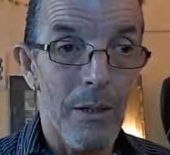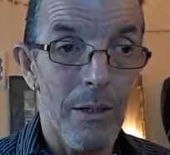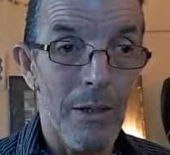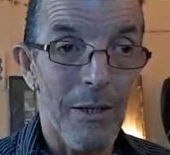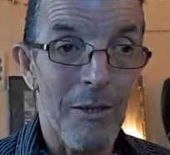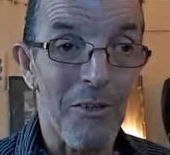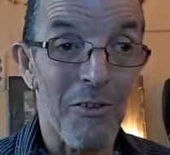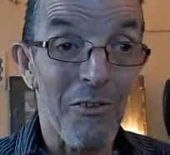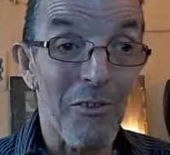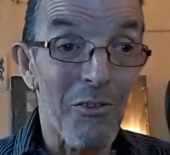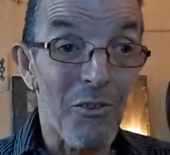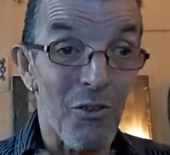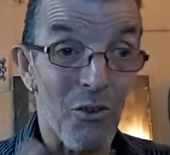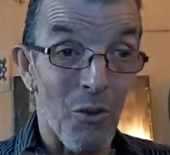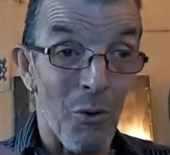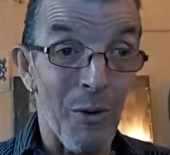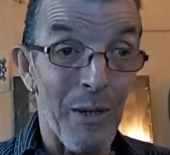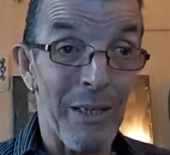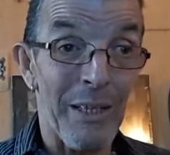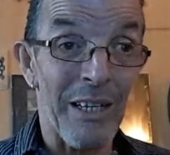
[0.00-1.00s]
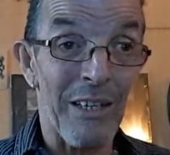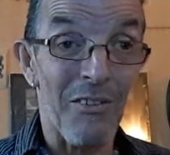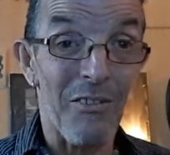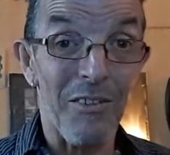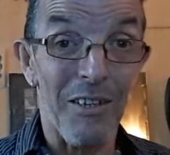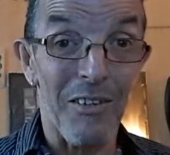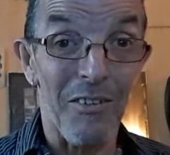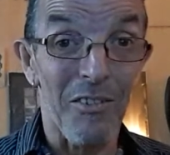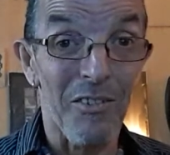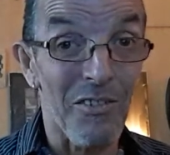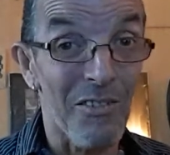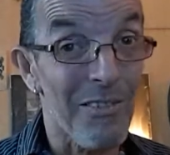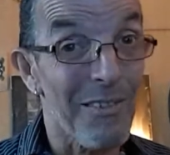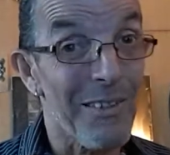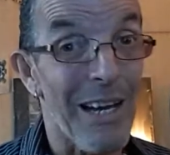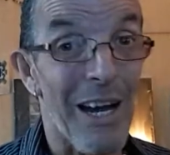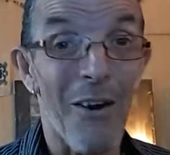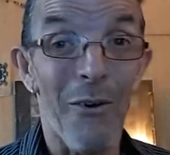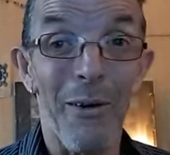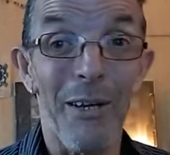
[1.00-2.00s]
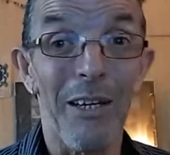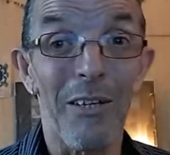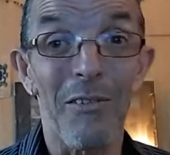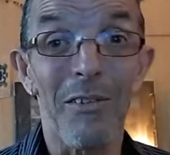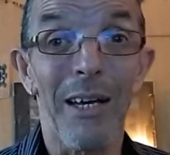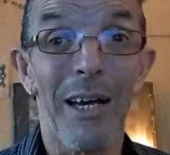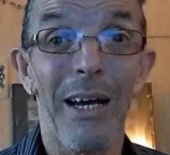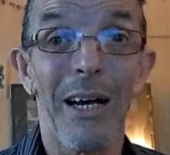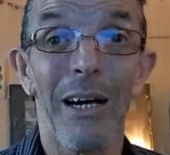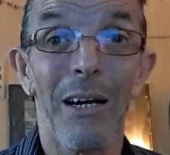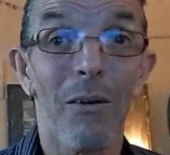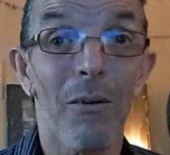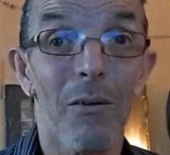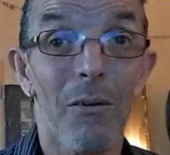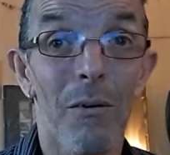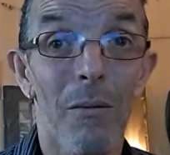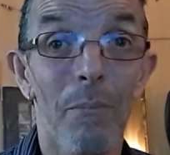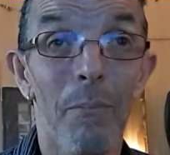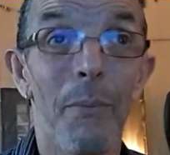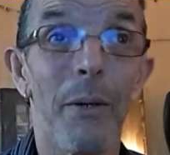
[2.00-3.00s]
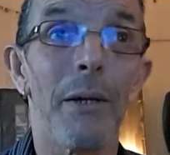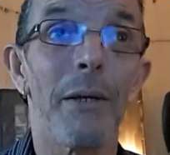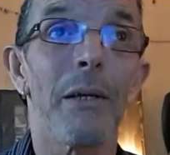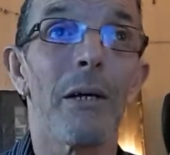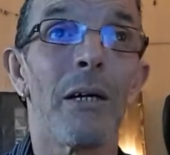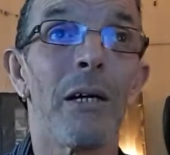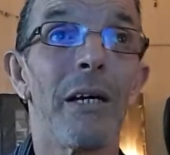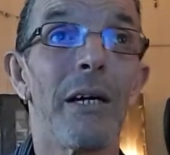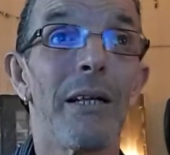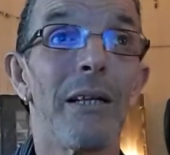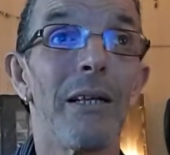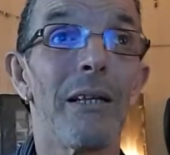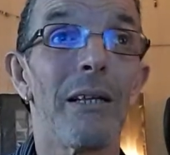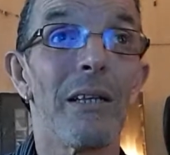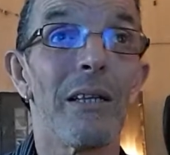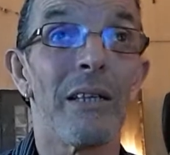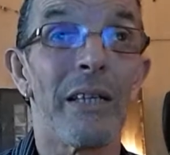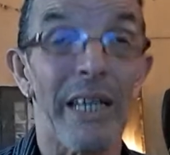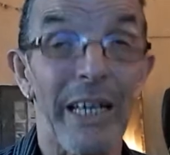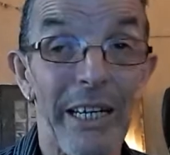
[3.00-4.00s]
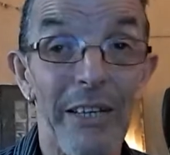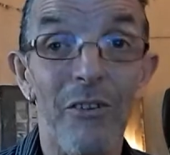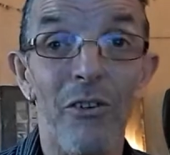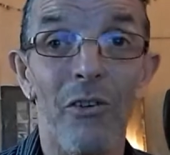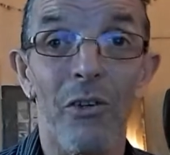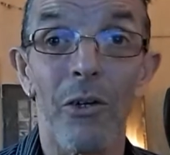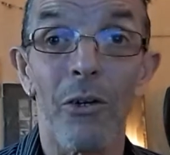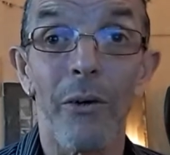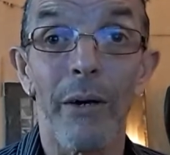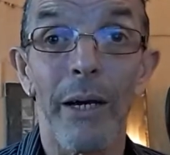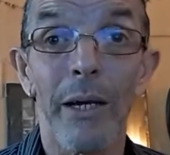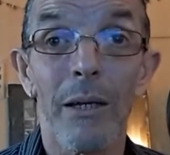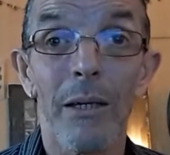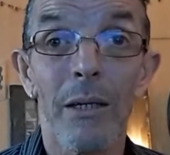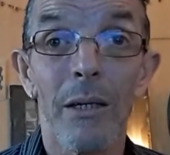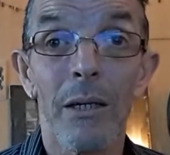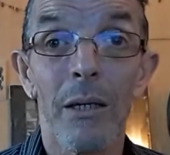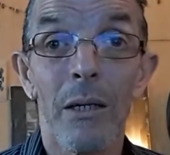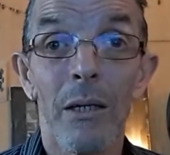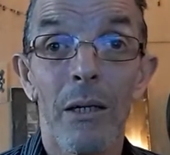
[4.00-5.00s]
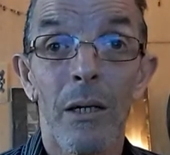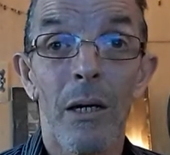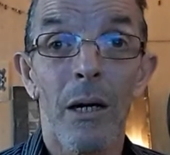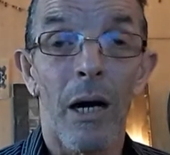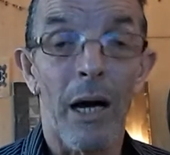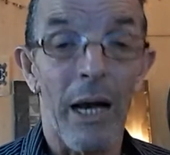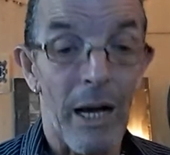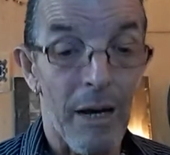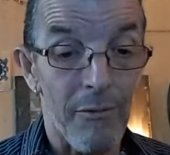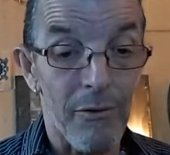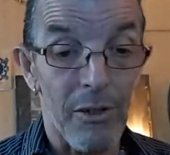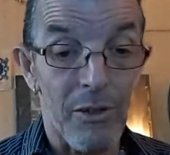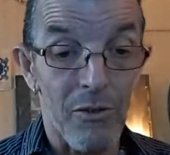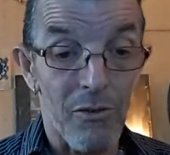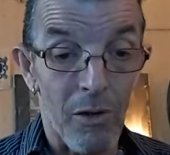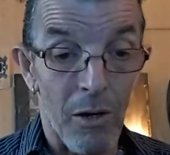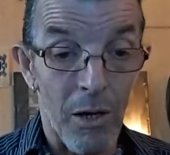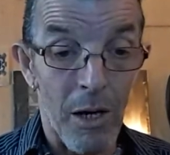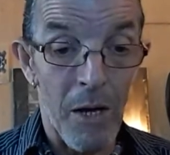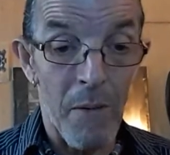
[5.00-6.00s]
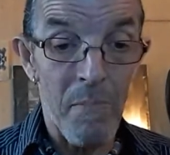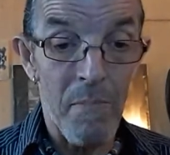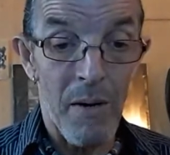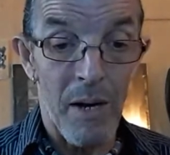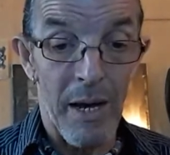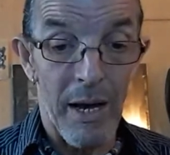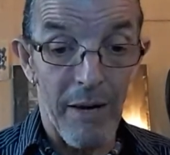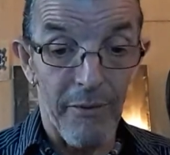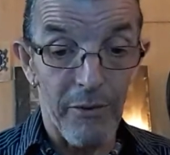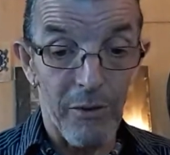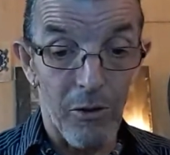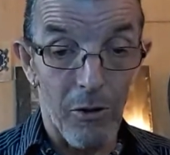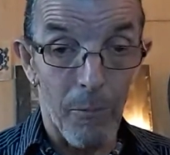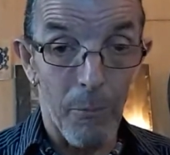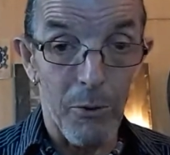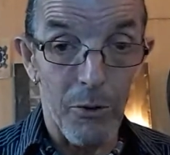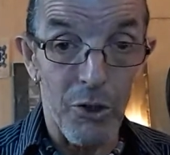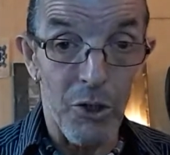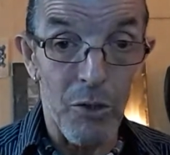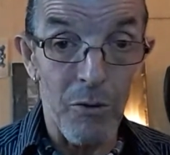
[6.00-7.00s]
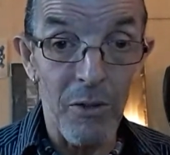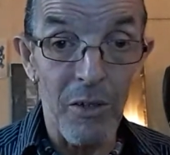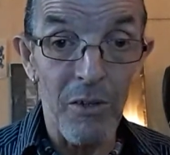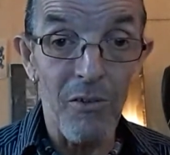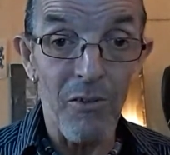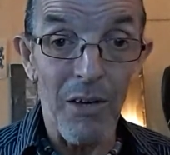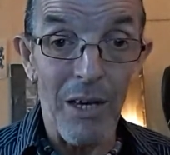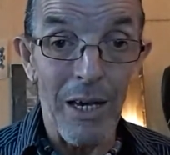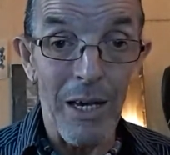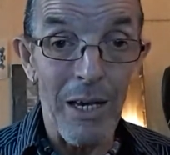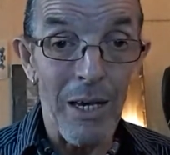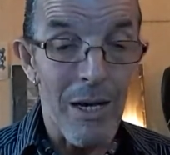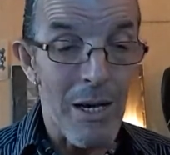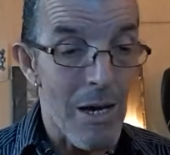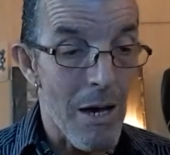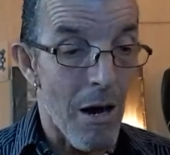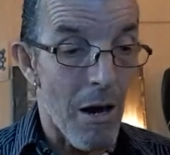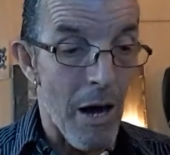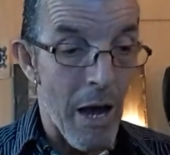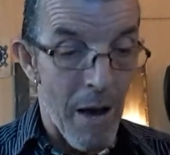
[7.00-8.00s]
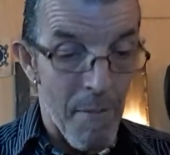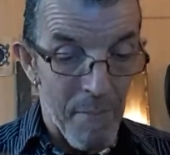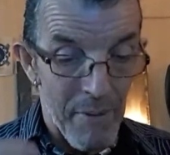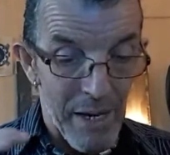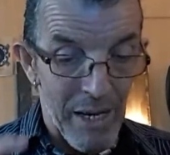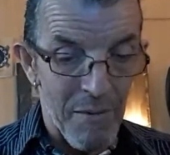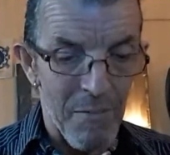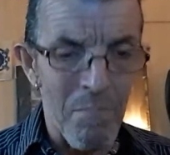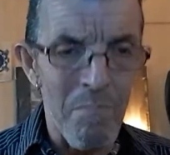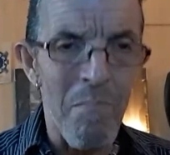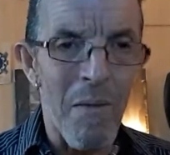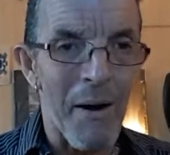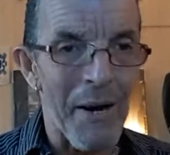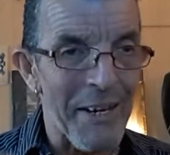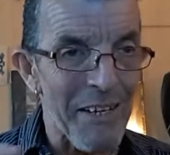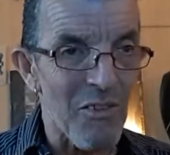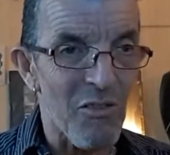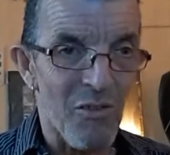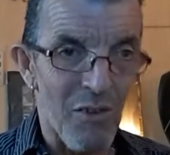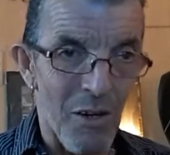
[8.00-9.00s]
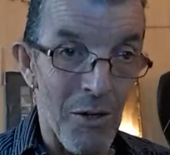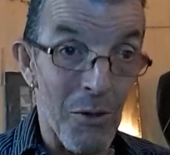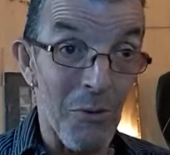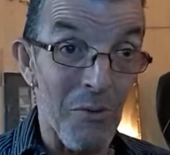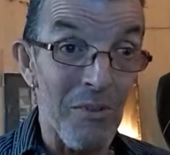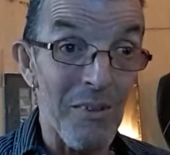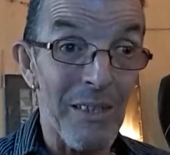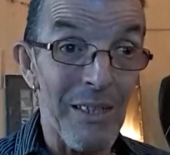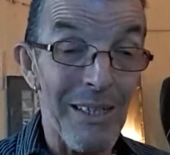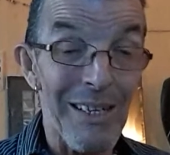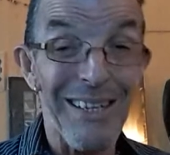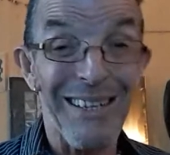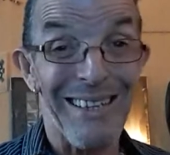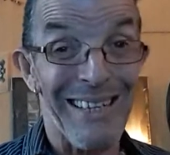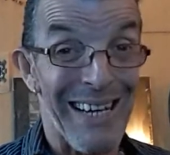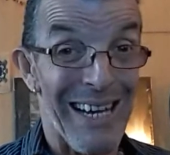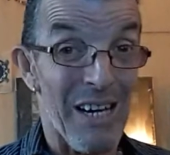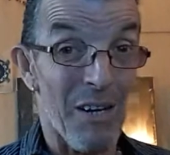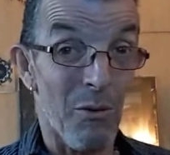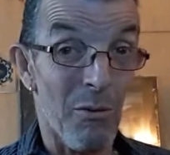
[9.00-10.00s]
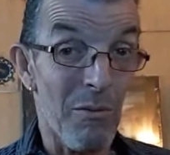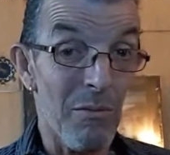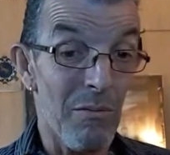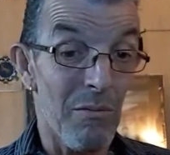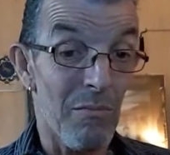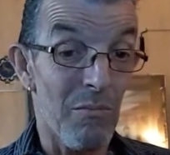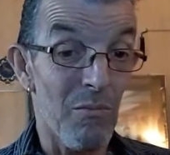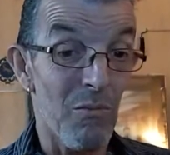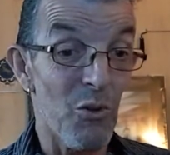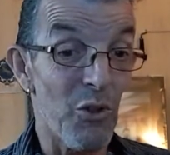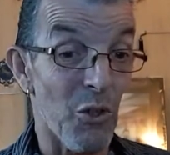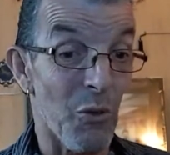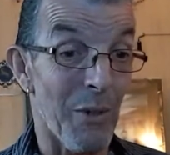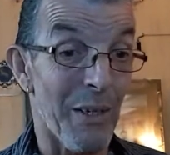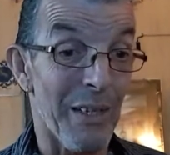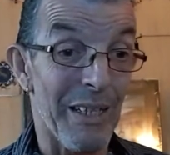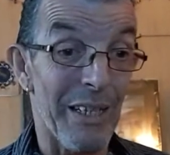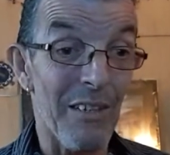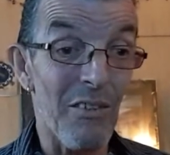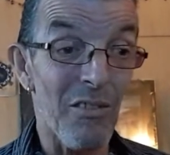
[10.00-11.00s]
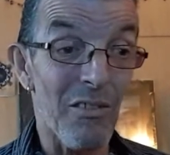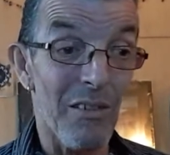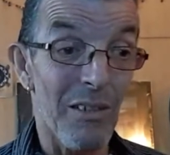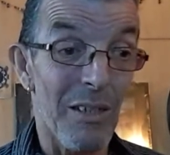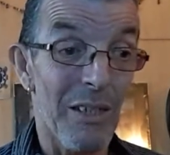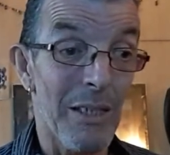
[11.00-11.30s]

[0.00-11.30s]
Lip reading: Because doing this is scary as hell, but I need to do it. I have the time, I have the opportunity, I am in my zone now doing this.